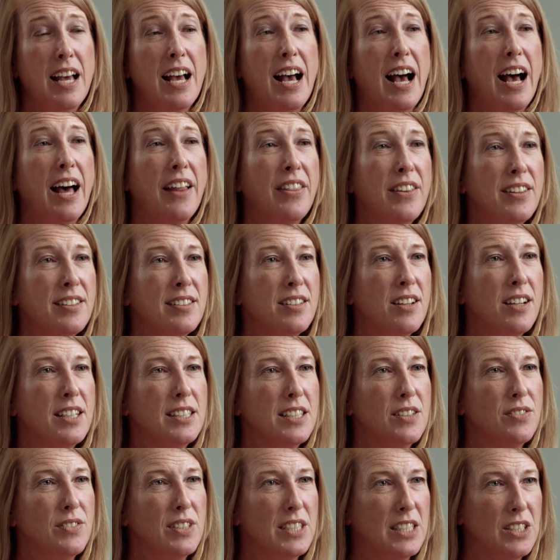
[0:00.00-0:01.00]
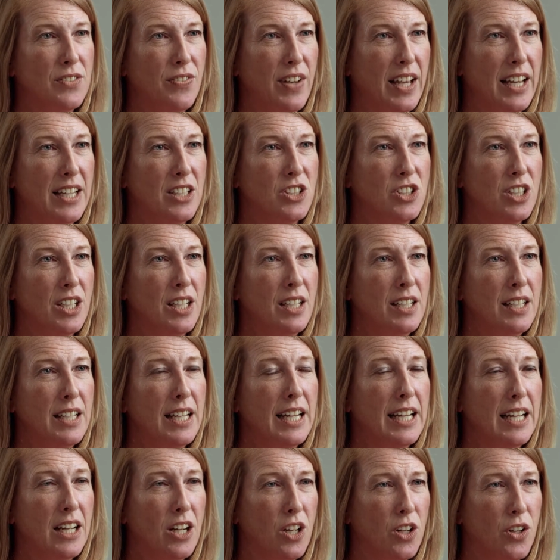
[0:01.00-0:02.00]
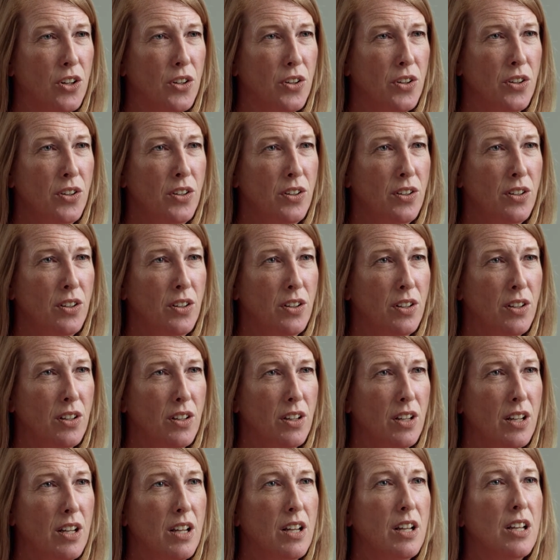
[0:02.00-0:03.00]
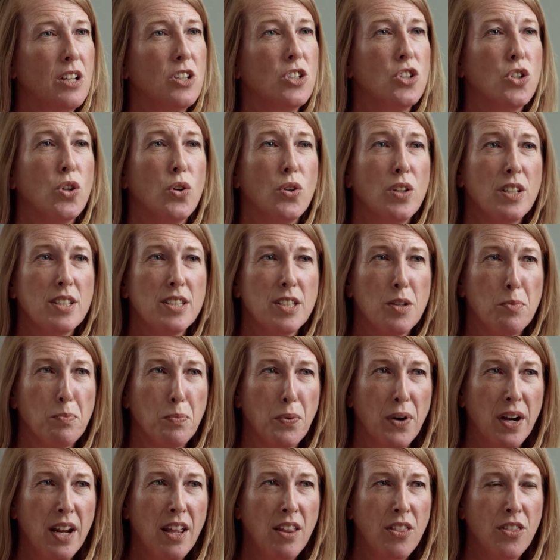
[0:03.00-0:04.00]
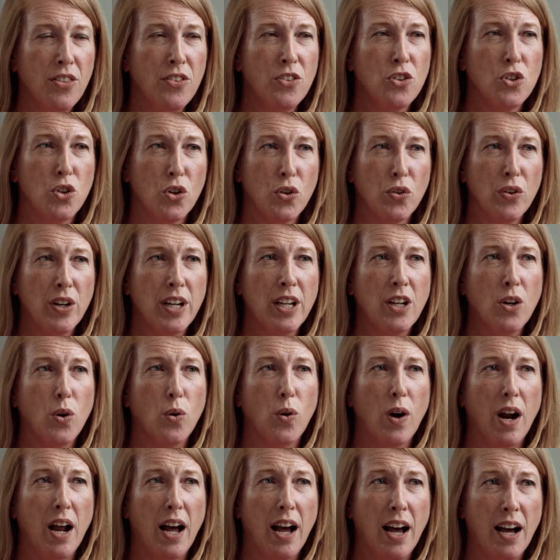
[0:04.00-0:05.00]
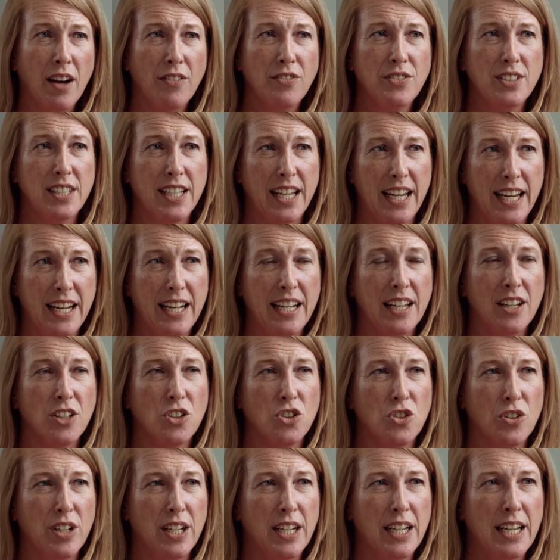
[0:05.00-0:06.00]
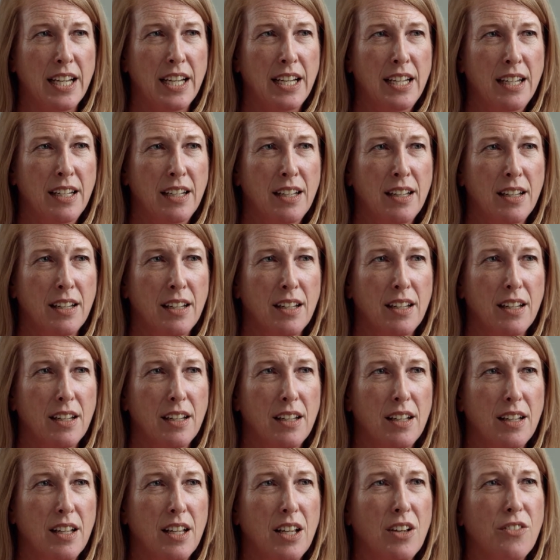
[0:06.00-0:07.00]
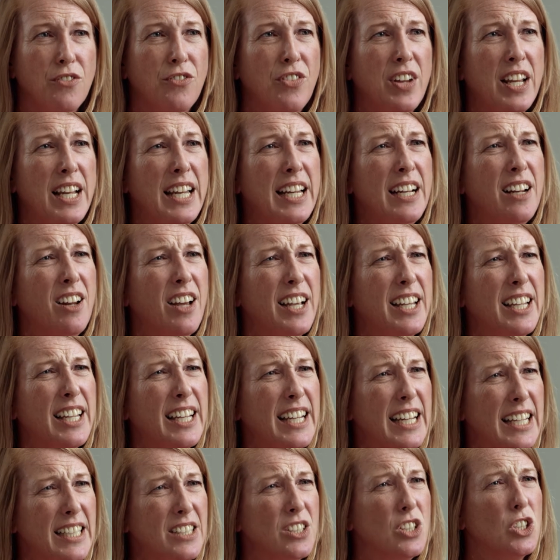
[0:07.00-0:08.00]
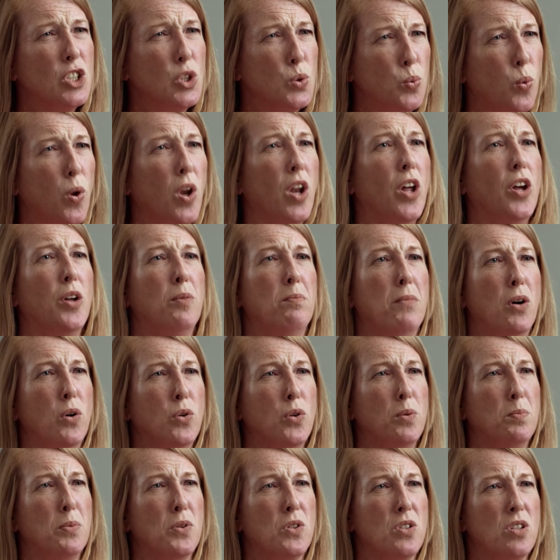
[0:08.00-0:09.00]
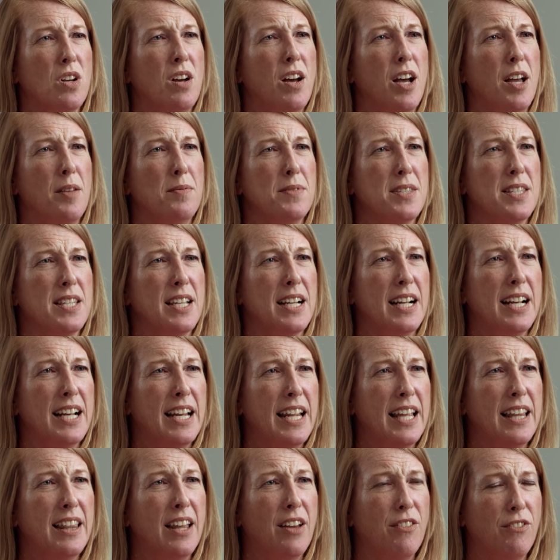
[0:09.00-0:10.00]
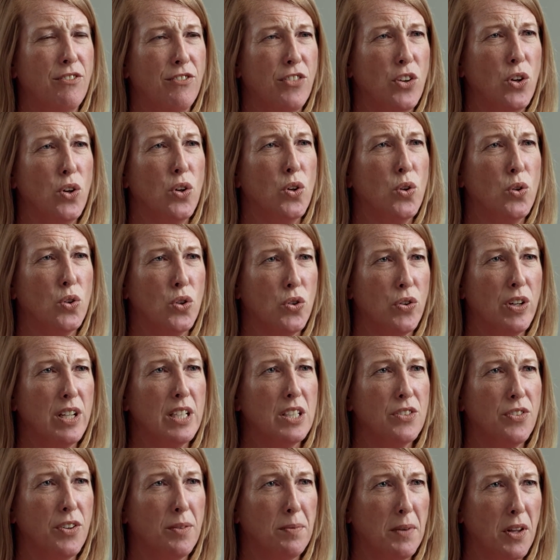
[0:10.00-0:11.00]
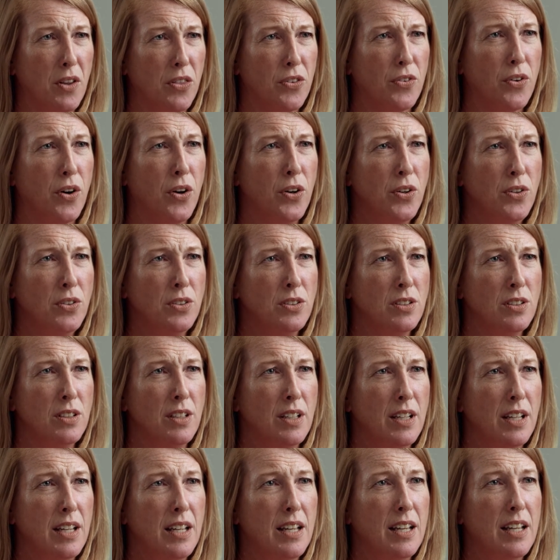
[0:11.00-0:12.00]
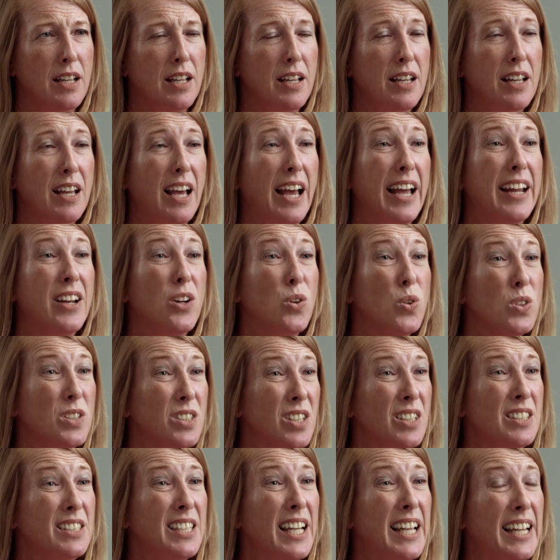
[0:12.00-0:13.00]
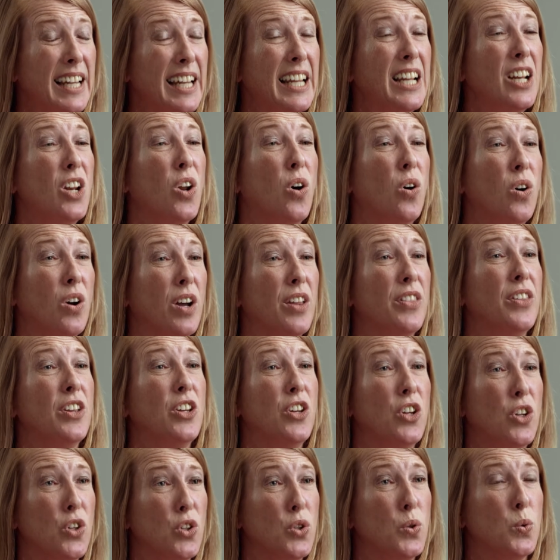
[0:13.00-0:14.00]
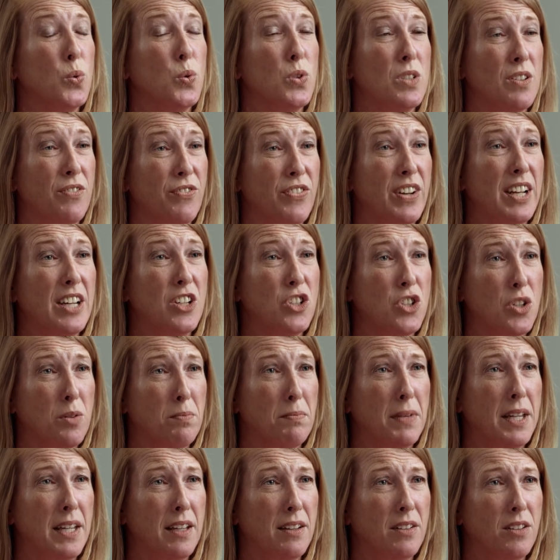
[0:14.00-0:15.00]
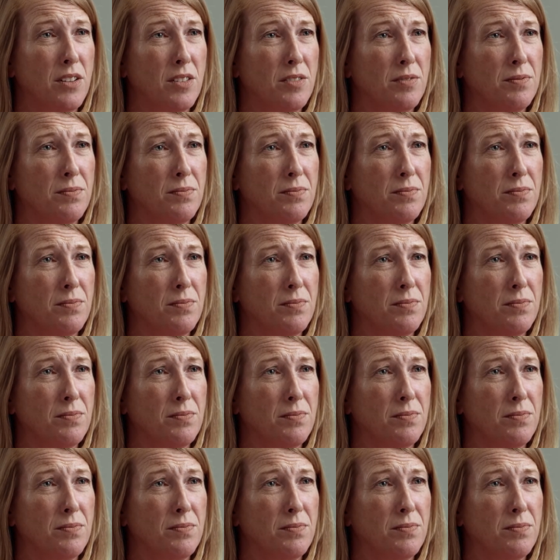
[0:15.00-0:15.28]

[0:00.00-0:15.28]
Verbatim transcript: Other signs of dysphagia include shortness of breath during or after eating and drinking, feeling like you need to swallow multiple times to clear that food or drinks from your throat, and also taking longer than usual to finish a meal.